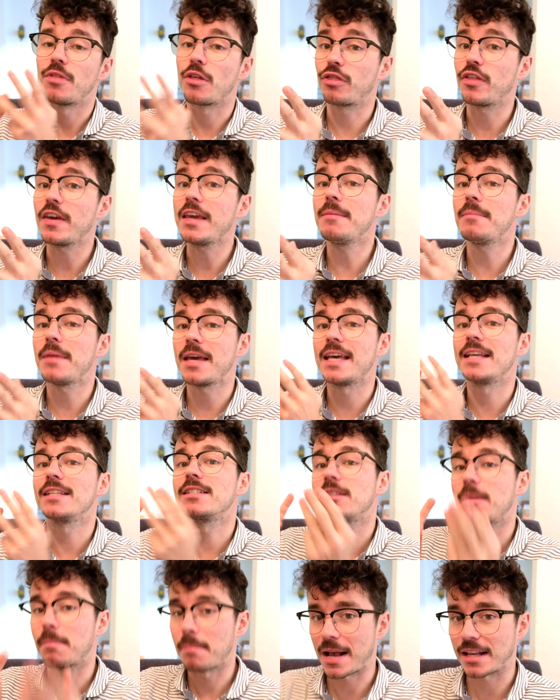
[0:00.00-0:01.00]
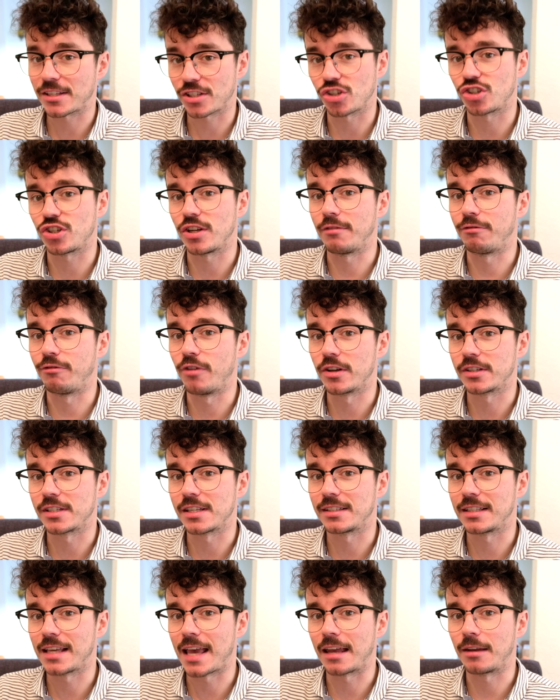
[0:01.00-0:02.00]
theme is the Master Chief versus
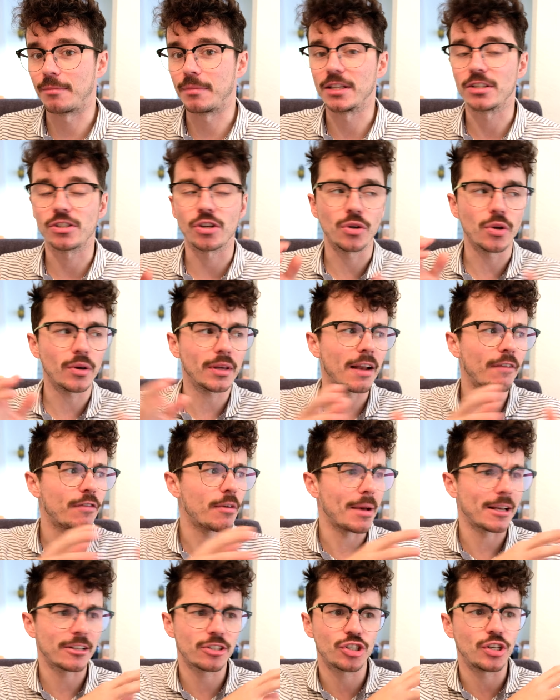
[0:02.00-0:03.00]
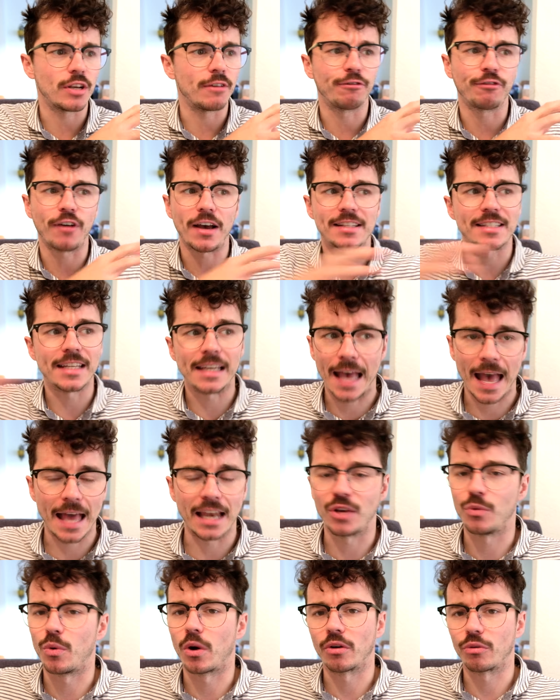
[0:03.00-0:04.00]
the enemy, so you can have the Master Chief fighting
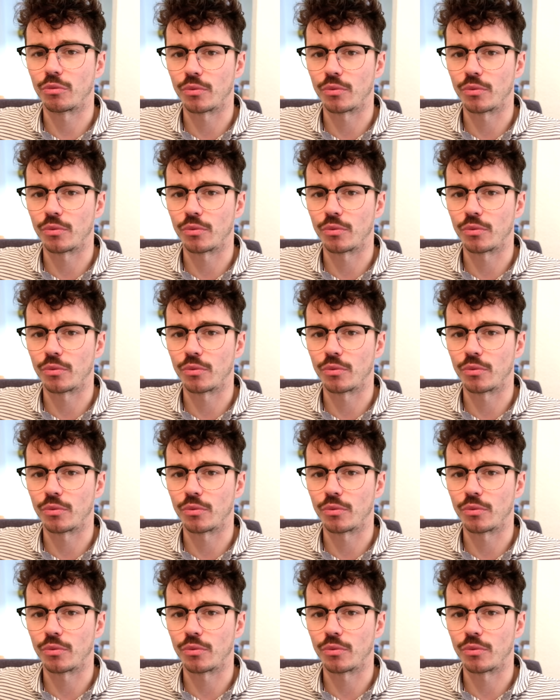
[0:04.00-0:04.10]
anyone